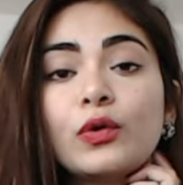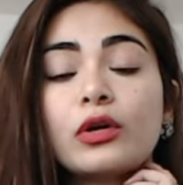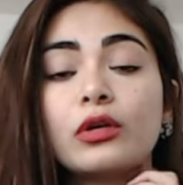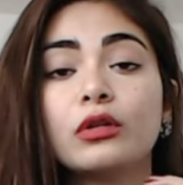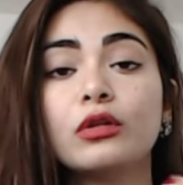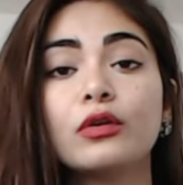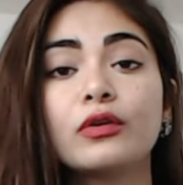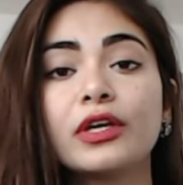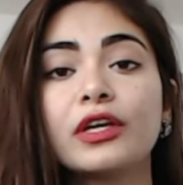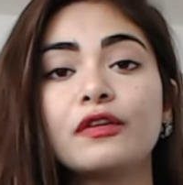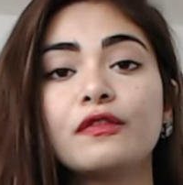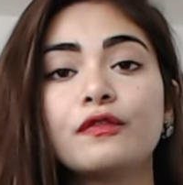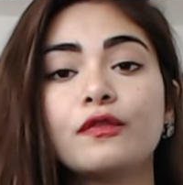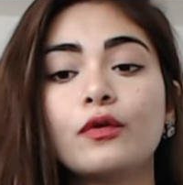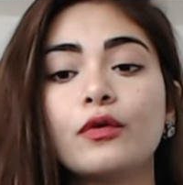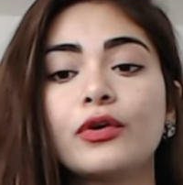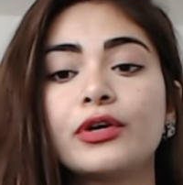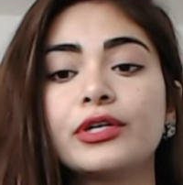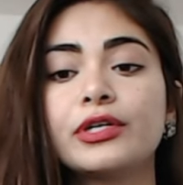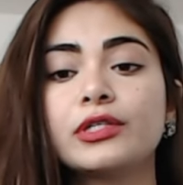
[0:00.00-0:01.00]
are looking
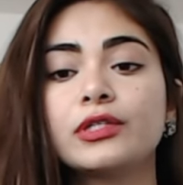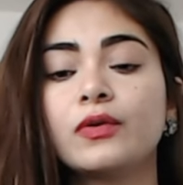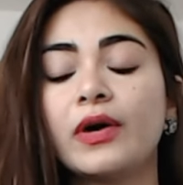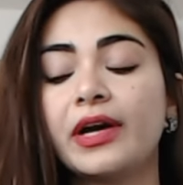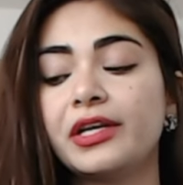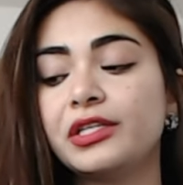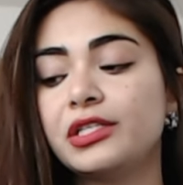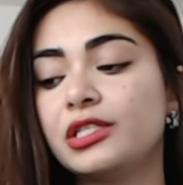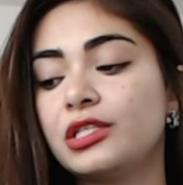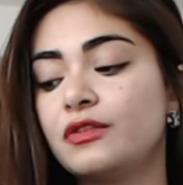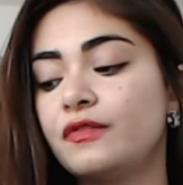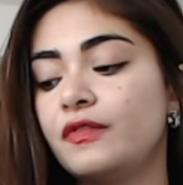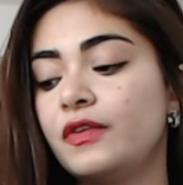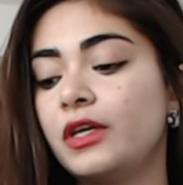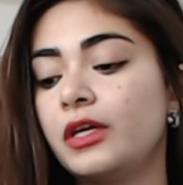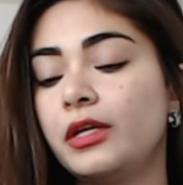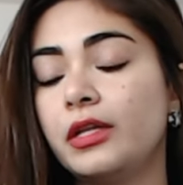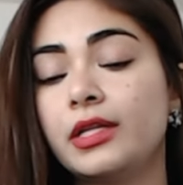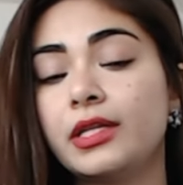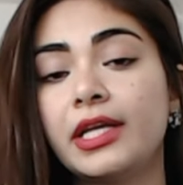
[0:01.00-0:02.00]
for. So I just
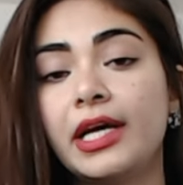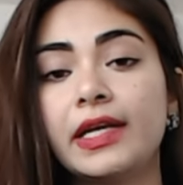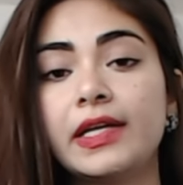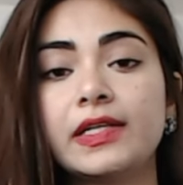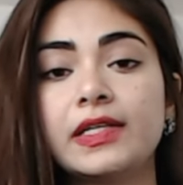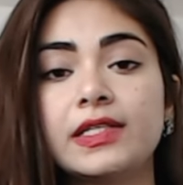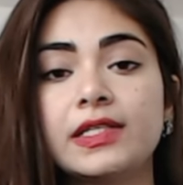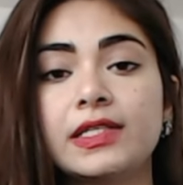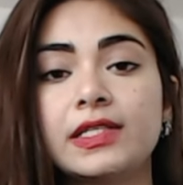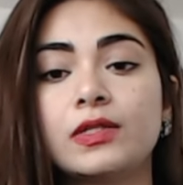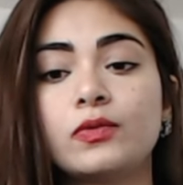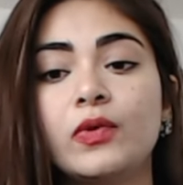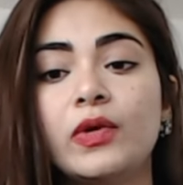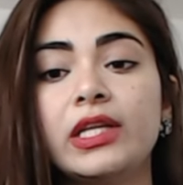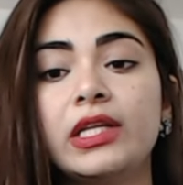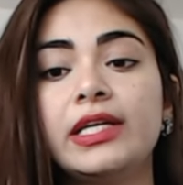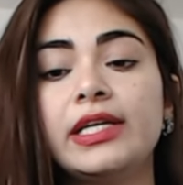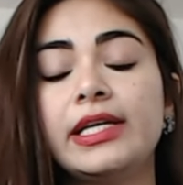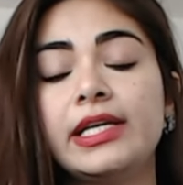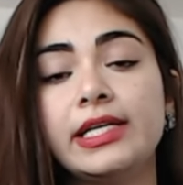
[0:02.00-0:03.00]
feel that it's
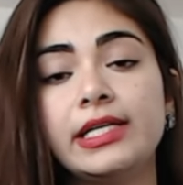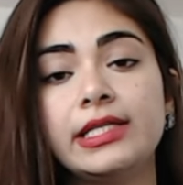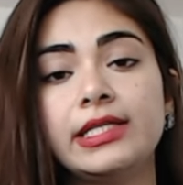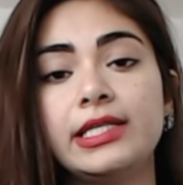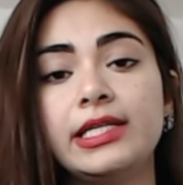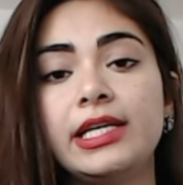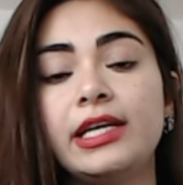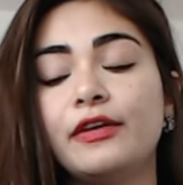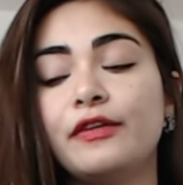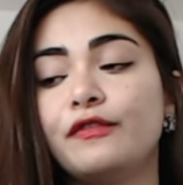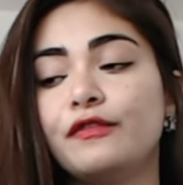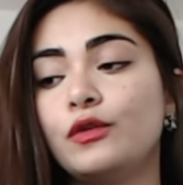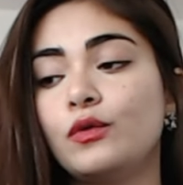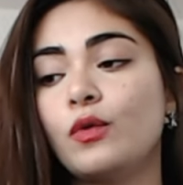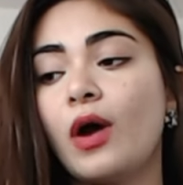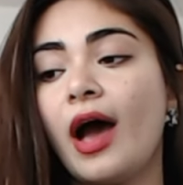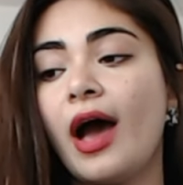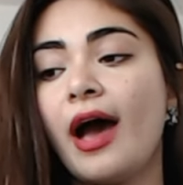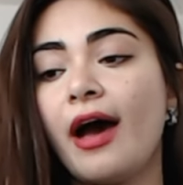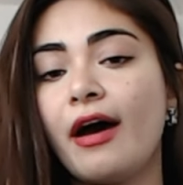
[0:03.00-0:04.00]
really easy if you
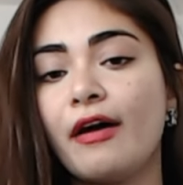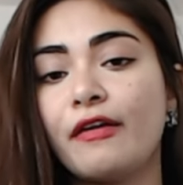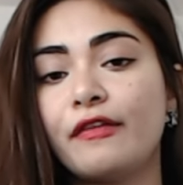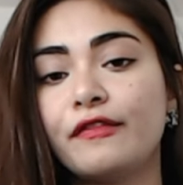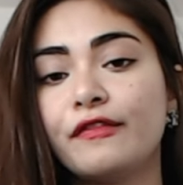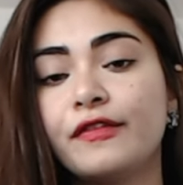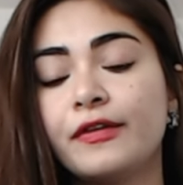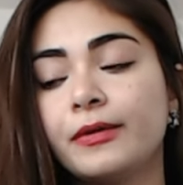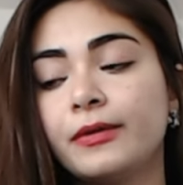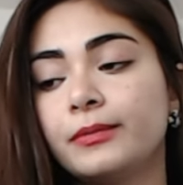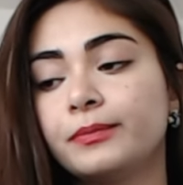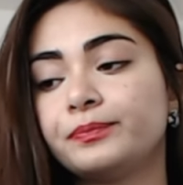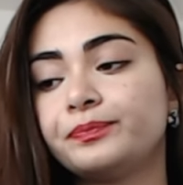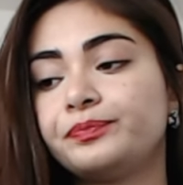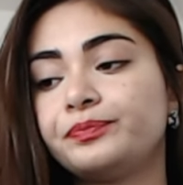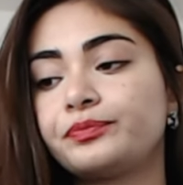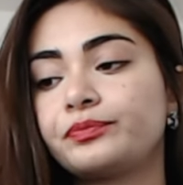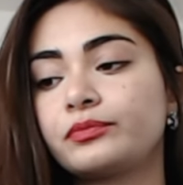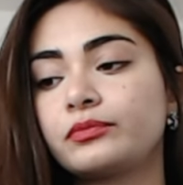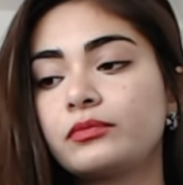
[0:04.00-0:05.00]
have
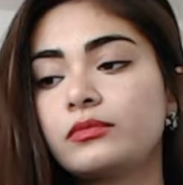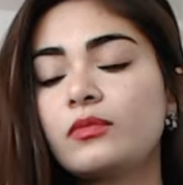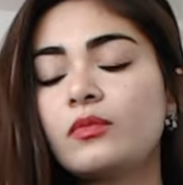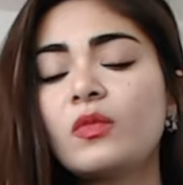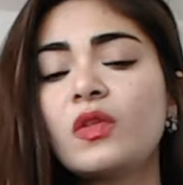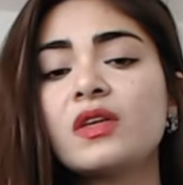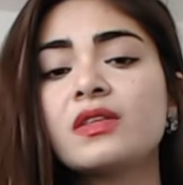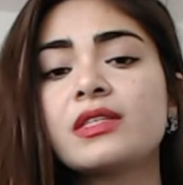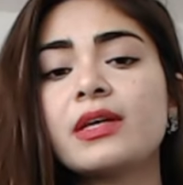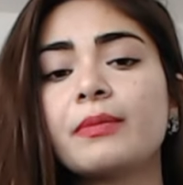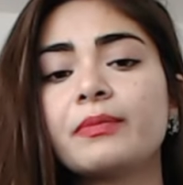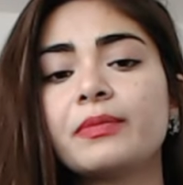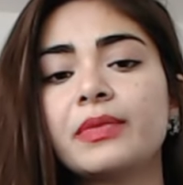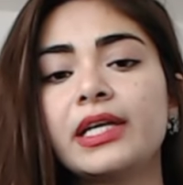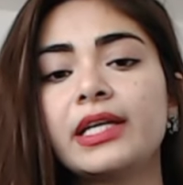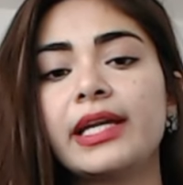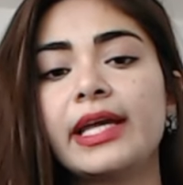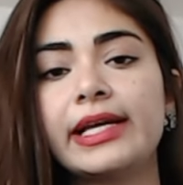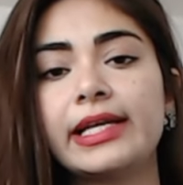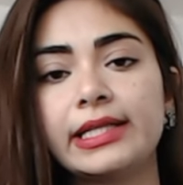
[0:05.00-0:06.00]
something
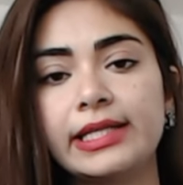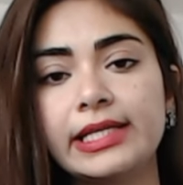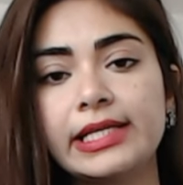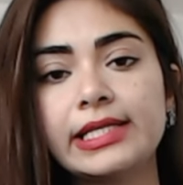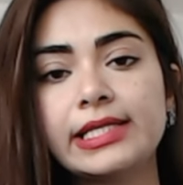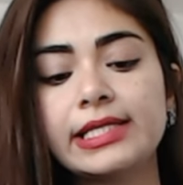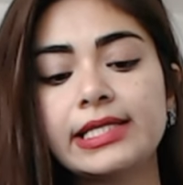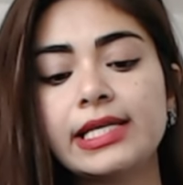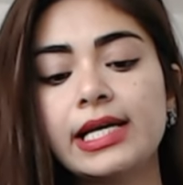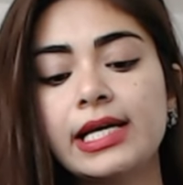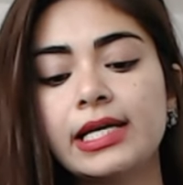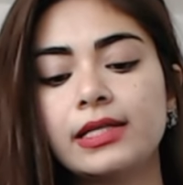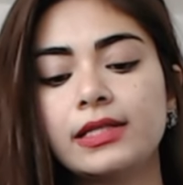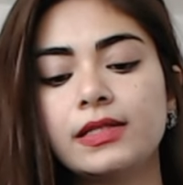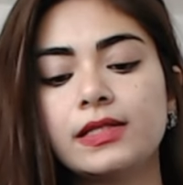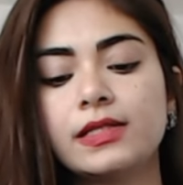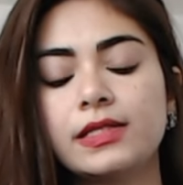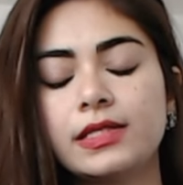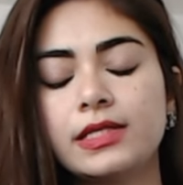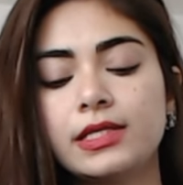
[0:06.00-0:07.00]
like this.
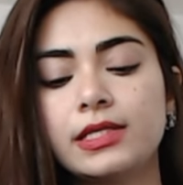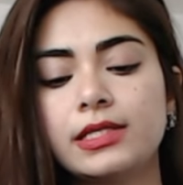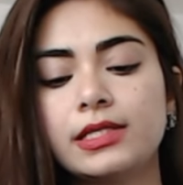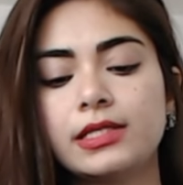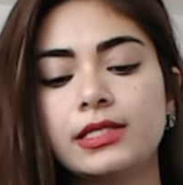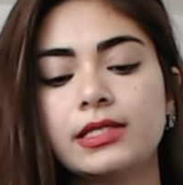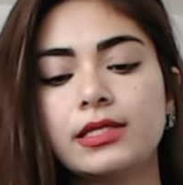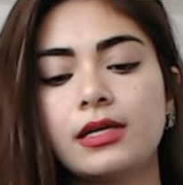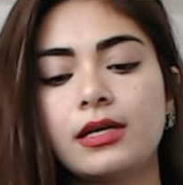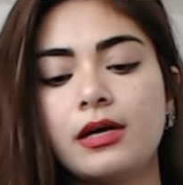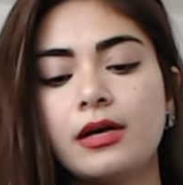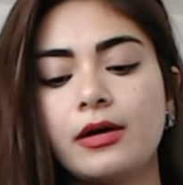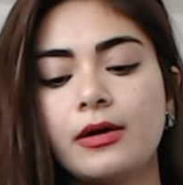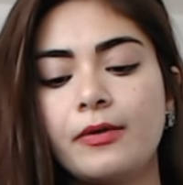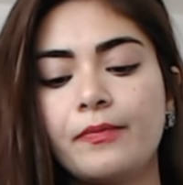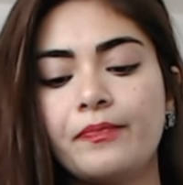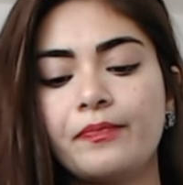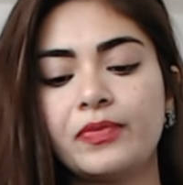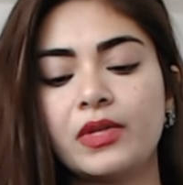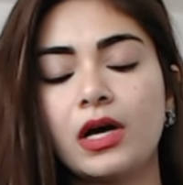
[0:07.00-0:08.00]
This is
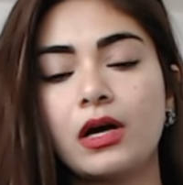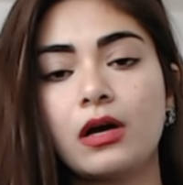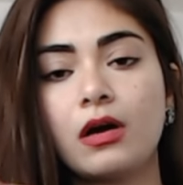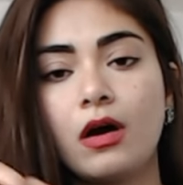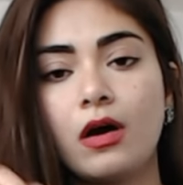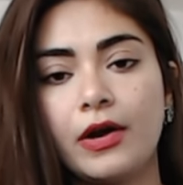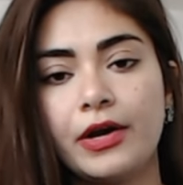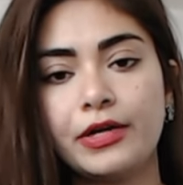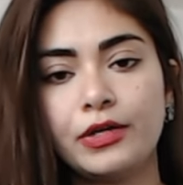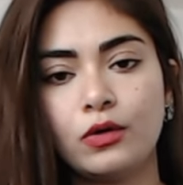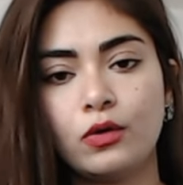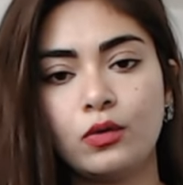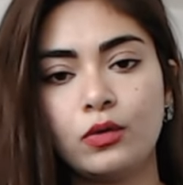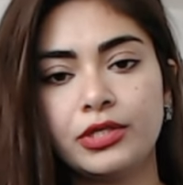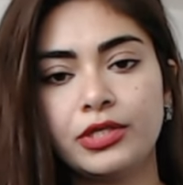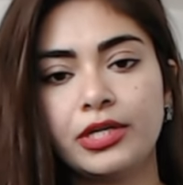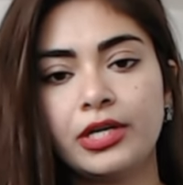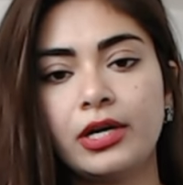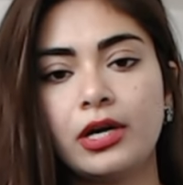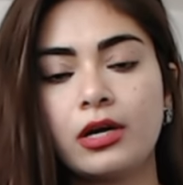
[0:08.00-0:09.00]
um, a card
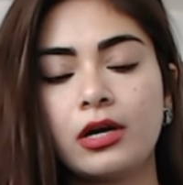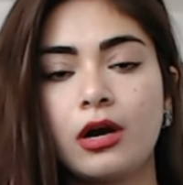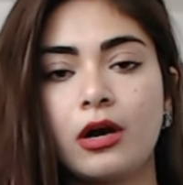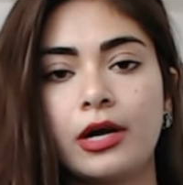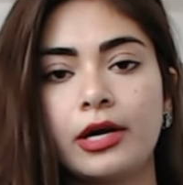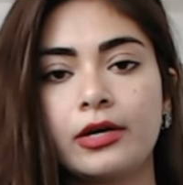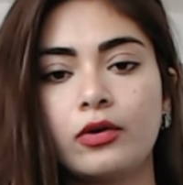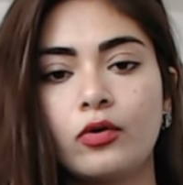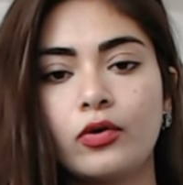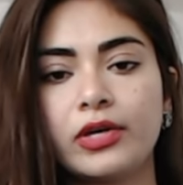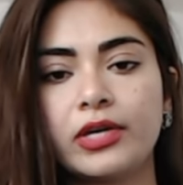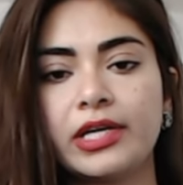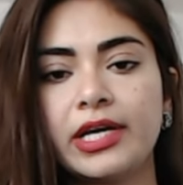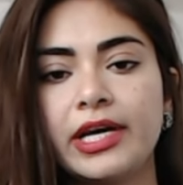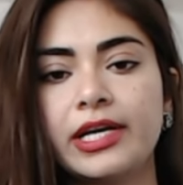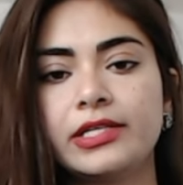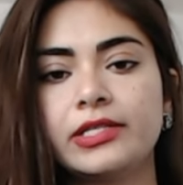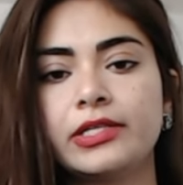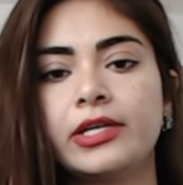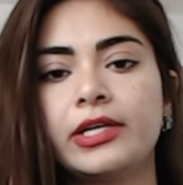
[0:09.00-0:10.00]
holder, a card
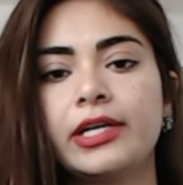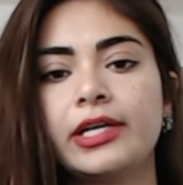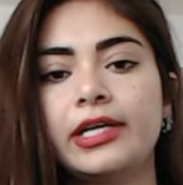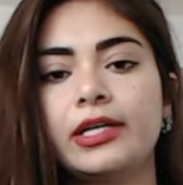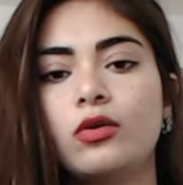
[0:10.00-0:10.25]
organizer. It